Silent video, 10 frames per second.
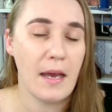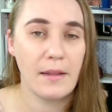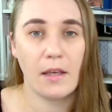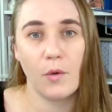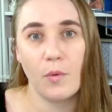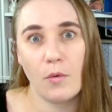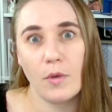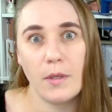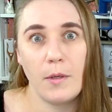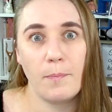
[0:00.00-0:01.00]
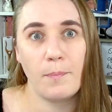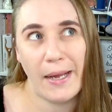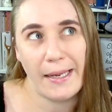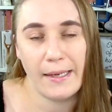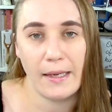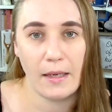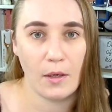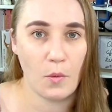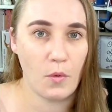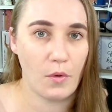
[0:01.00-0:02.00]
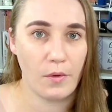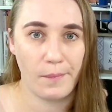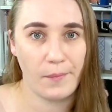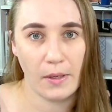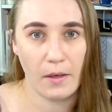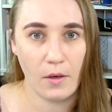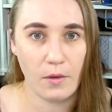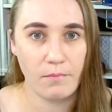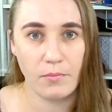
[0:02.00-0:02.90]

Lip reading: The other one would be biking or, you know,